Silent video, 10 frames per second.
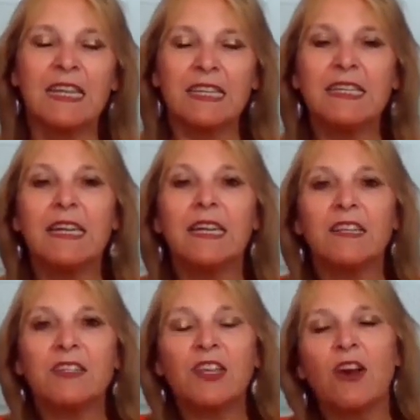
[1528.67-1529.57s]
Yeah,
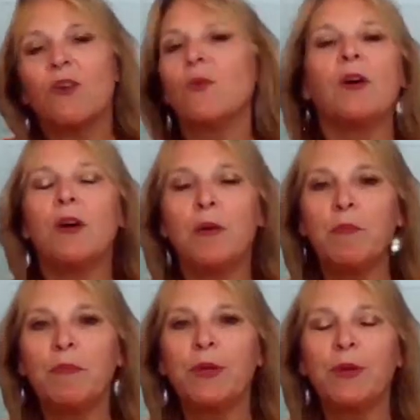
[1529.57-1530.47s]
so,
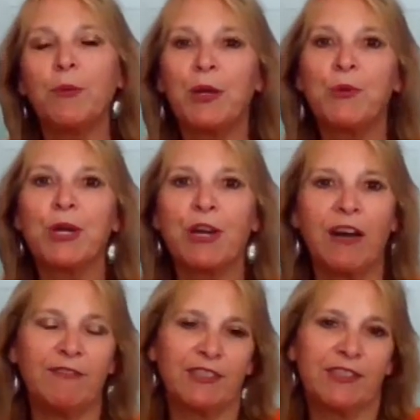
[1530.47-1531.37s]
my work
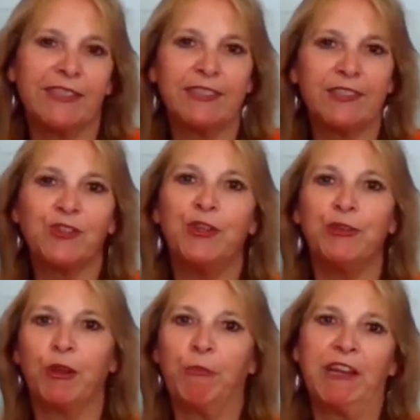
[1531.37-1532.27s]
obviously is New
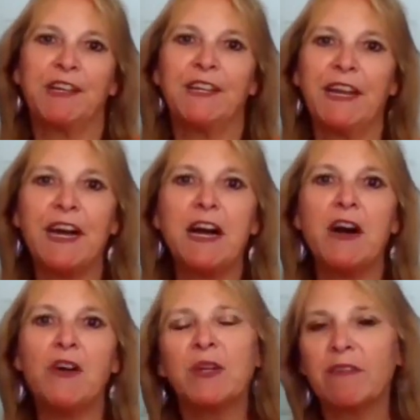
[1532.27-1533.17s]
Humanity
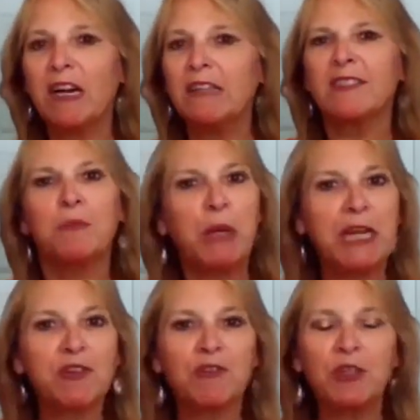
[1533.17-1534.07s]
now, and I've got some
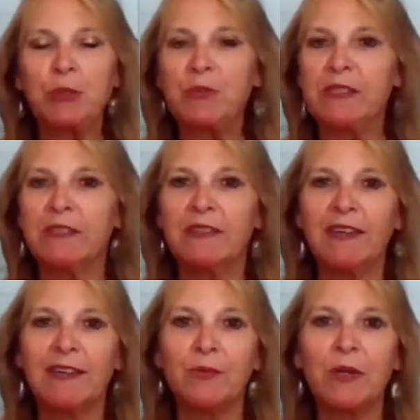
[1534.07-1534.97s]
paid groups
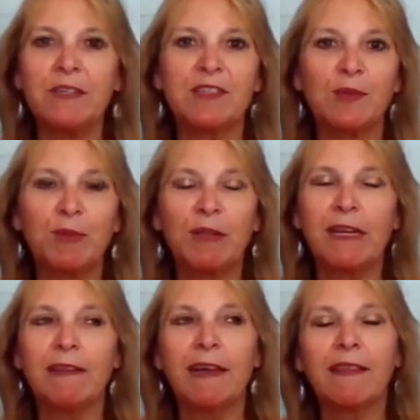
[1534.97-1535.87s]
and ways to
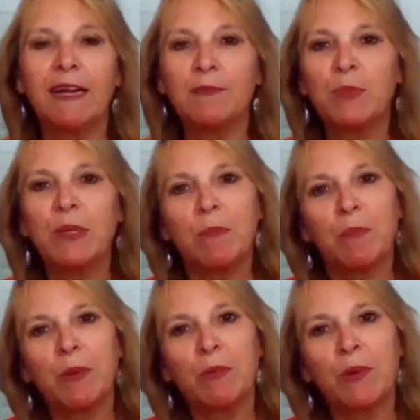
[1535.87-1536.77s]
play like that. But
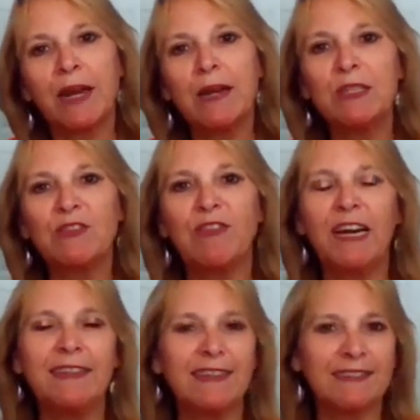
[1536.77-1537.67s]
what I was
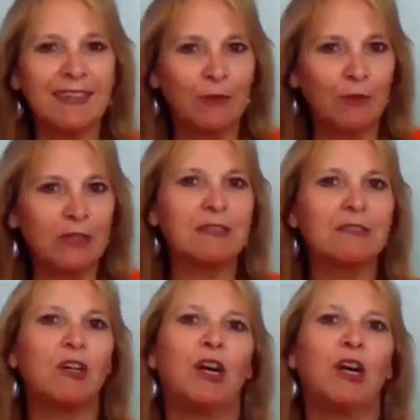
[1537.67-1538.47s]
finding as I was